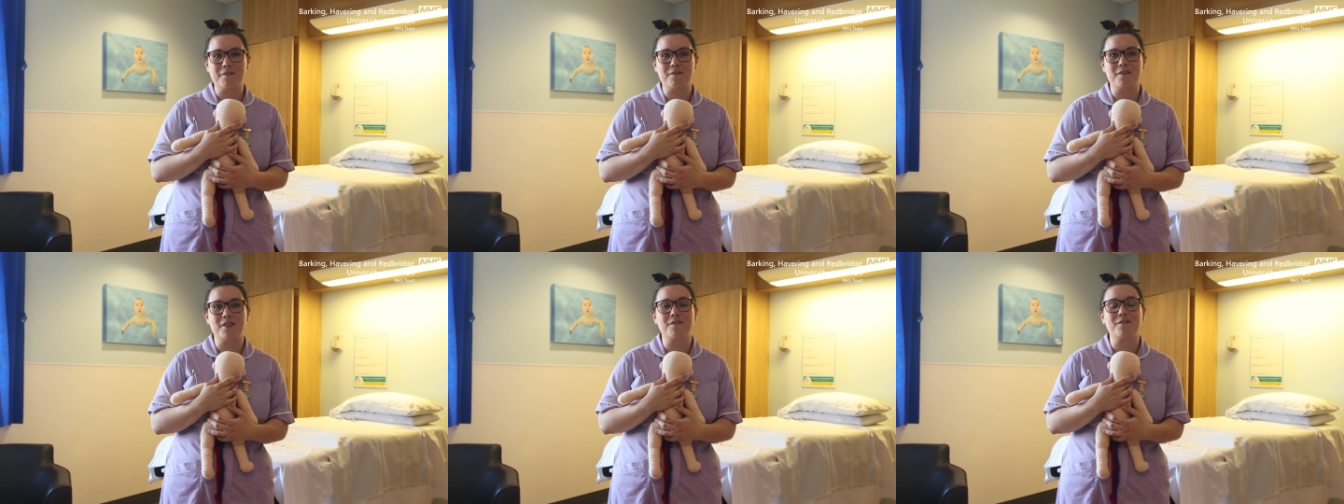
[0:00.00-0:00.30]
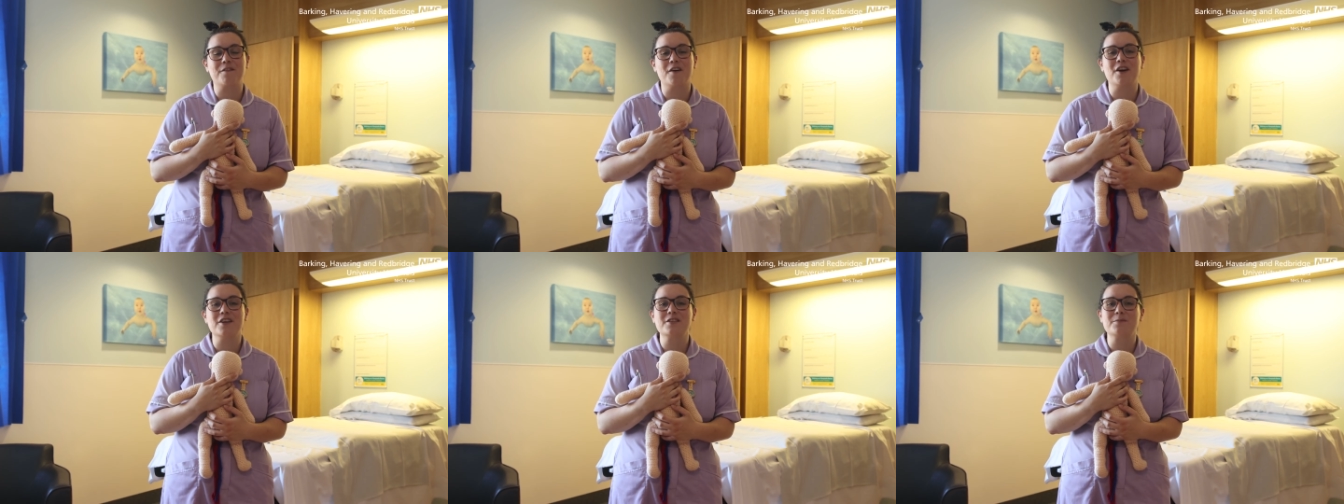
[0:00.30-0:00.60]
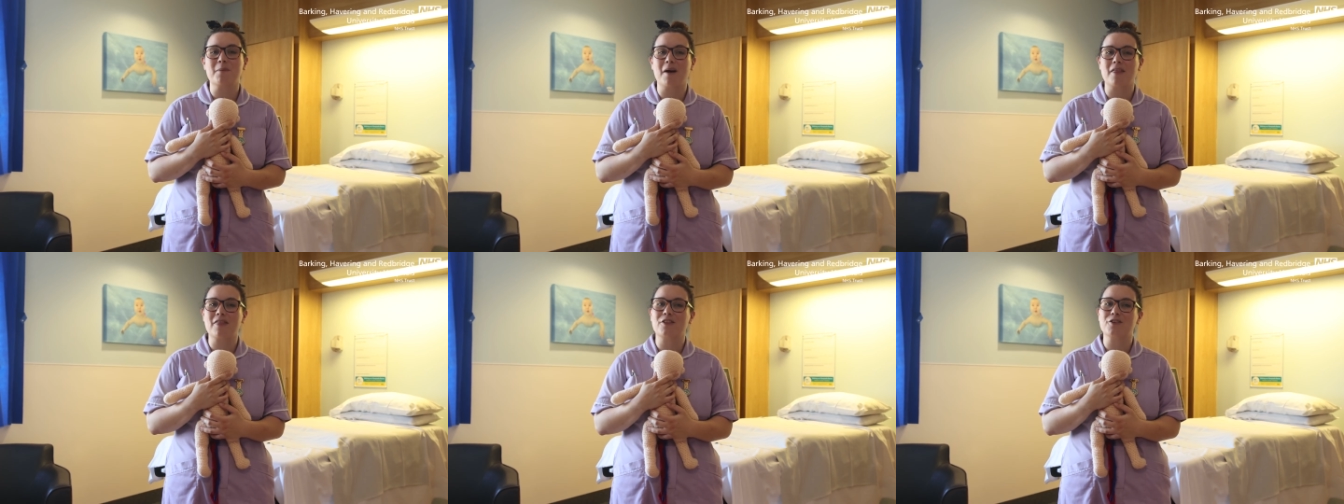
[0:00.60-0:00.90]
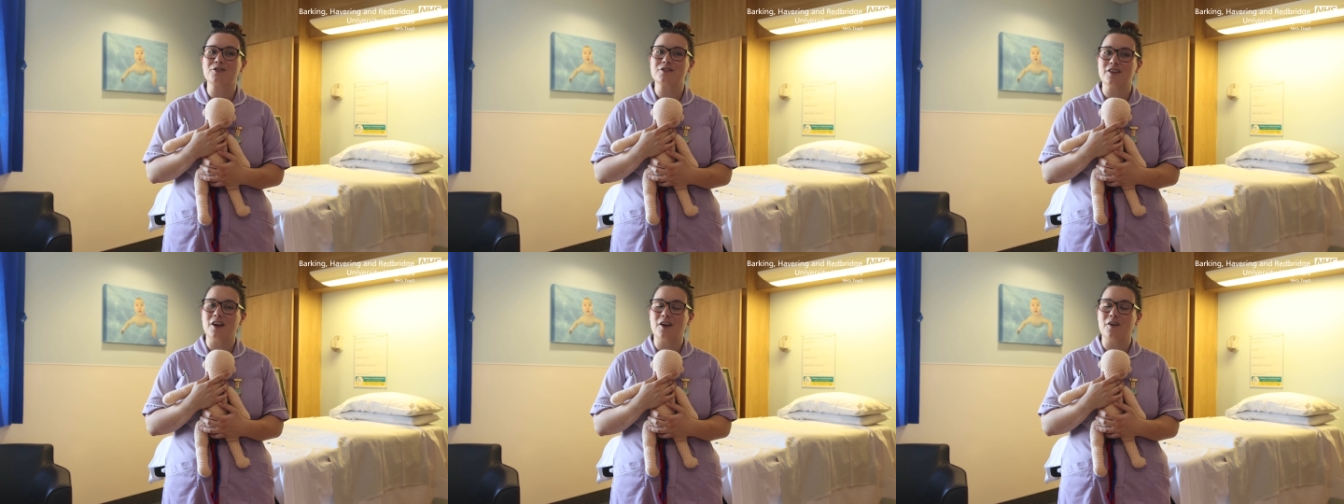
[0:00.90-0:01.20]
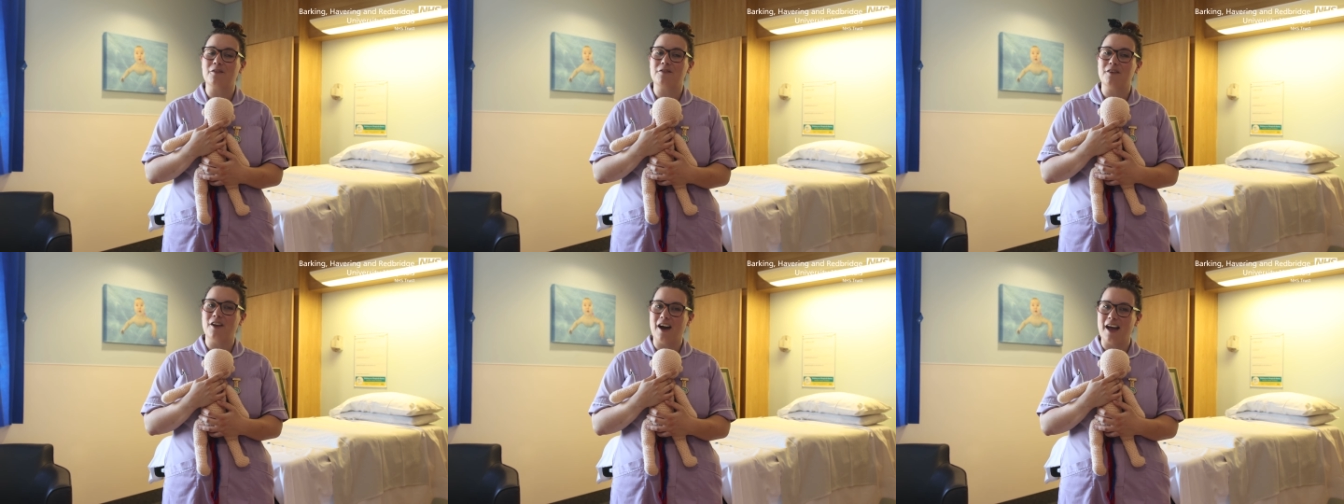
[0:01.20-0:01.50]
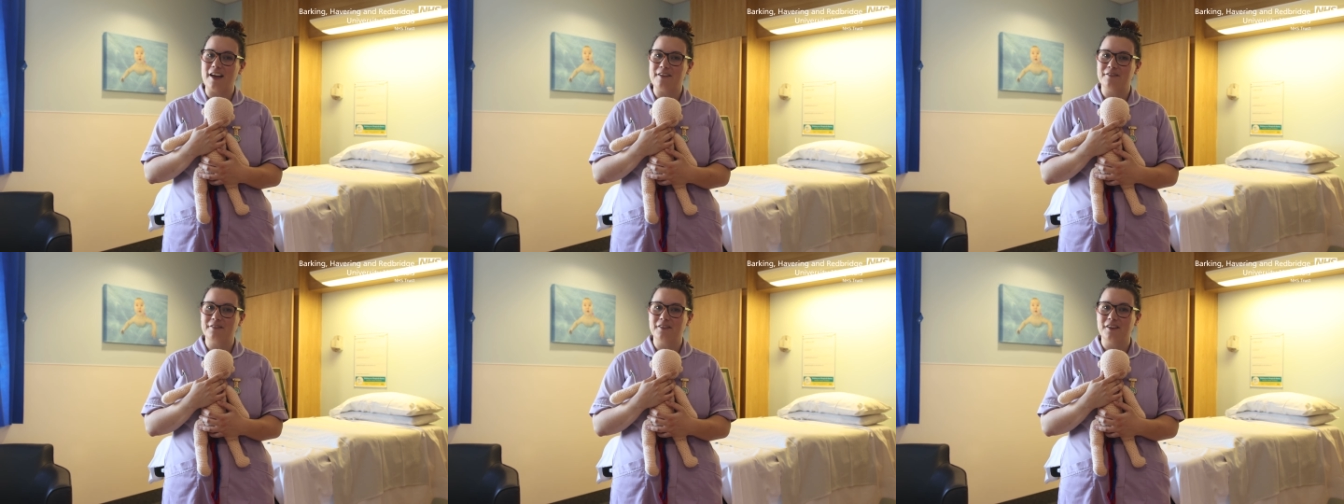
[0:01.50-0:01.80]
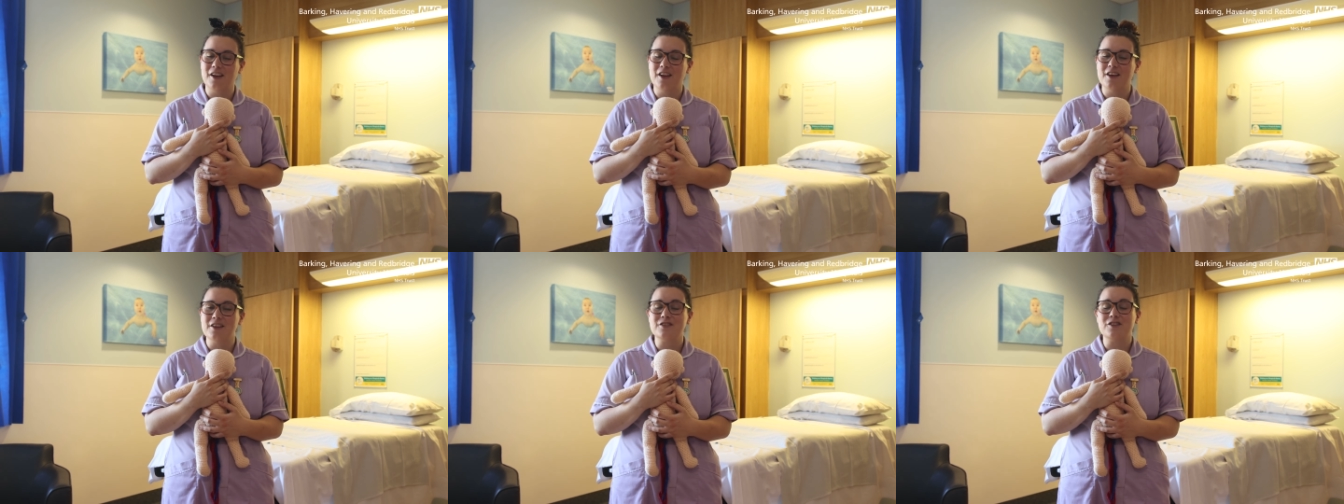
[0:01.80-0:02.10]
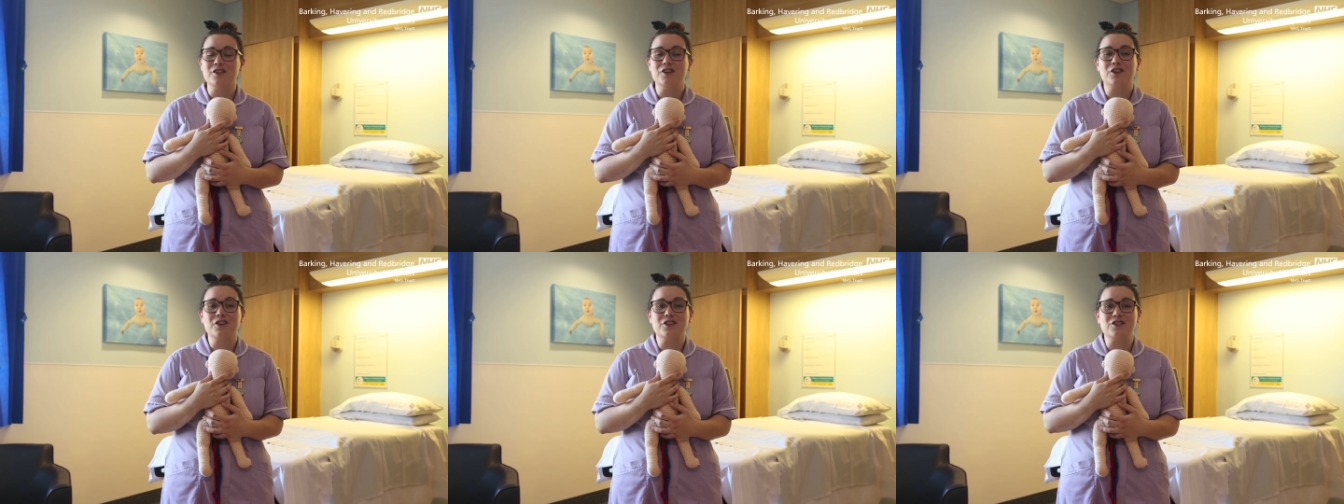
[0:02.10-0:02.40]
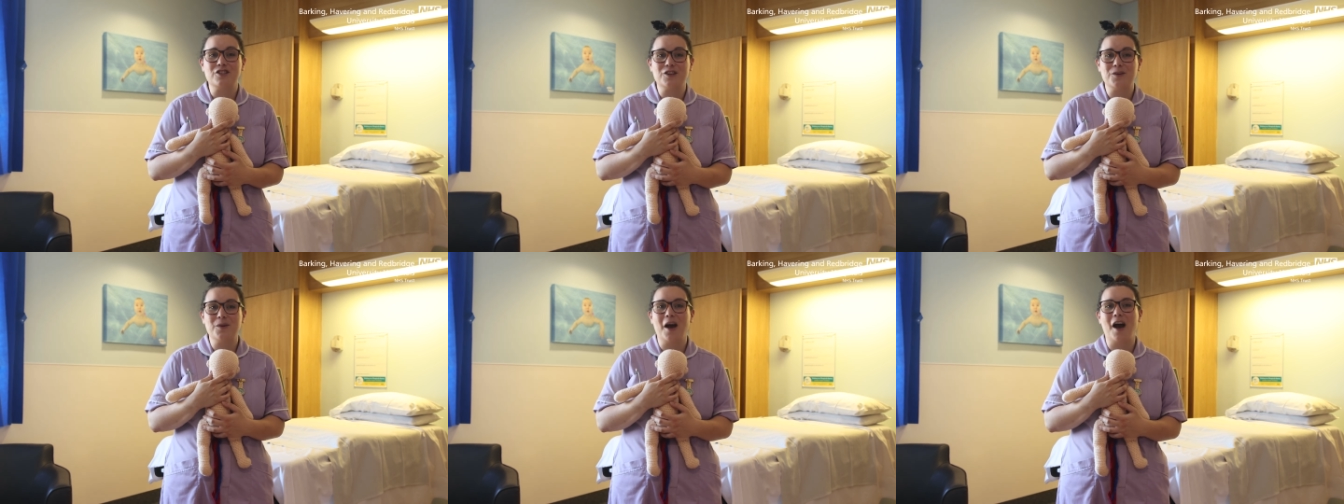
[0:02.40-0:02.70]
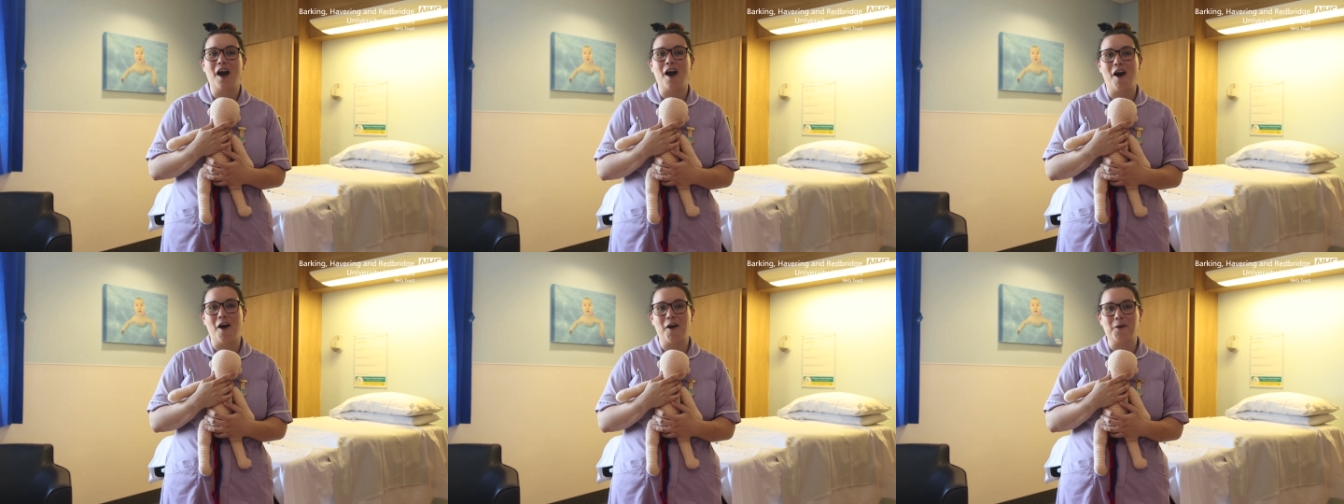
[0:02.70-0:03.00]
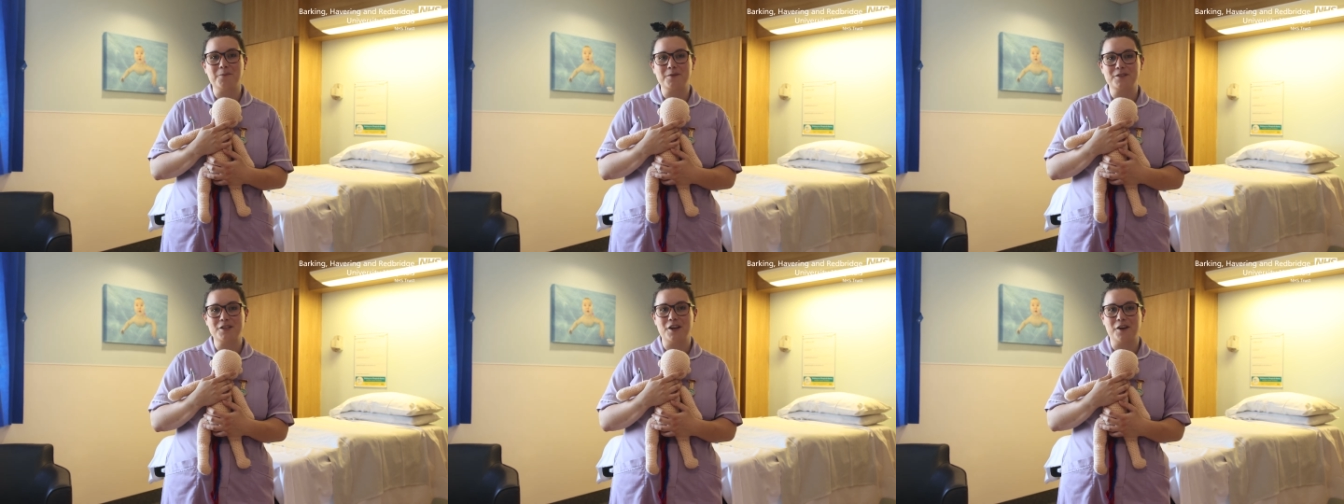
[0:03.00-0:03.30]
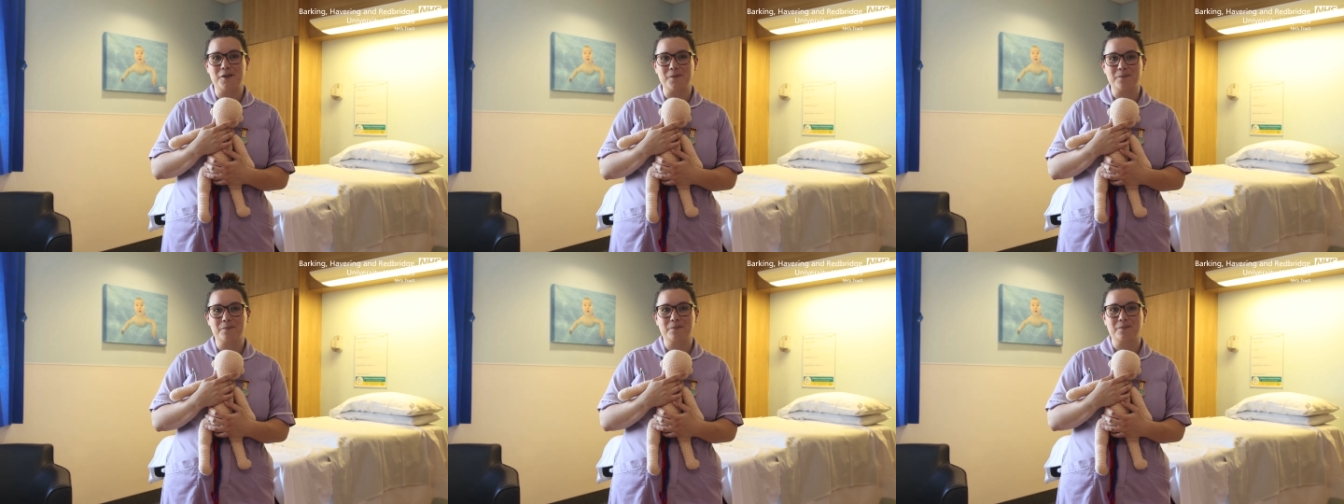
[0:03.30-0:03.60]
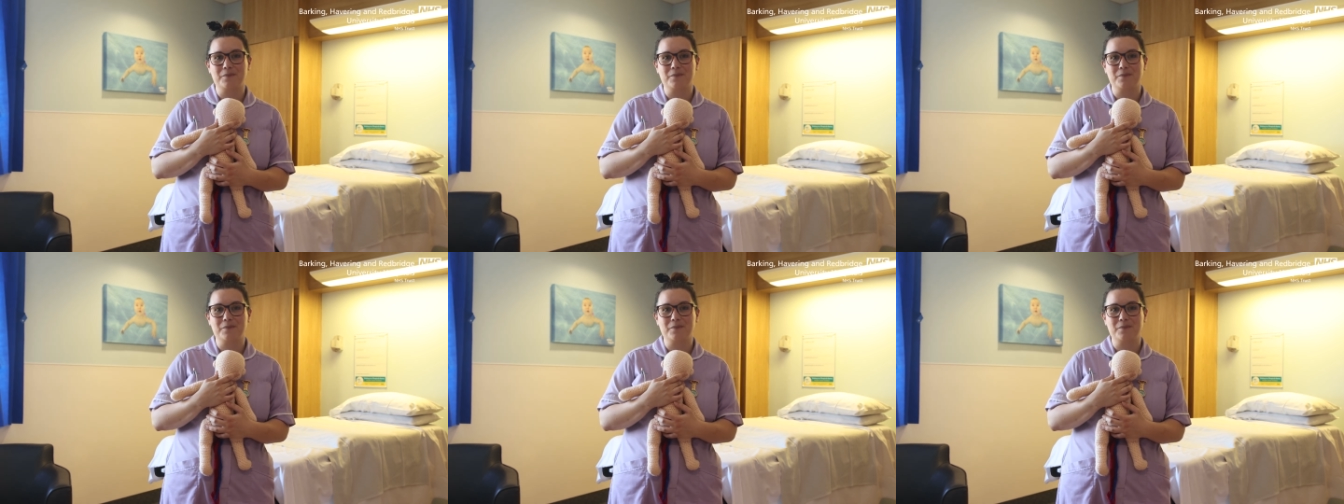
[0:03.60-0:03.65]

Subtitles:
for the first month or so of life, so you can do it at home too.